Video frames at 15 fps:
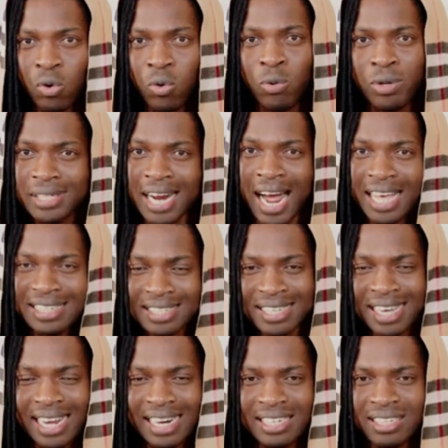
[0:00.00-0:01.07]
Who does
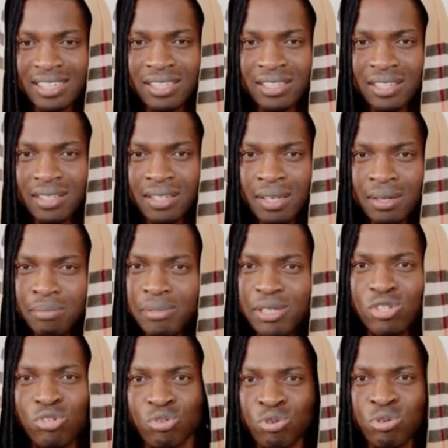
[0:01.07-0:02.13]
that?
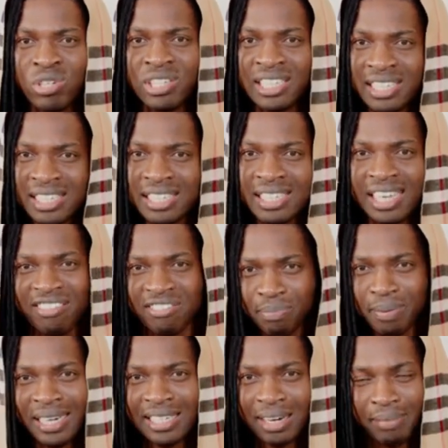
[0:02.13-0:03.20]
Miss Trudy deserves
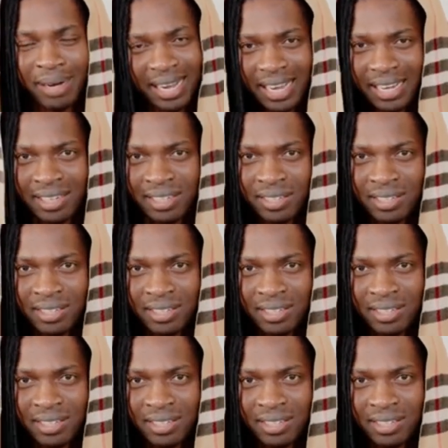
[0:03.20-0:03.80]
better, my guy.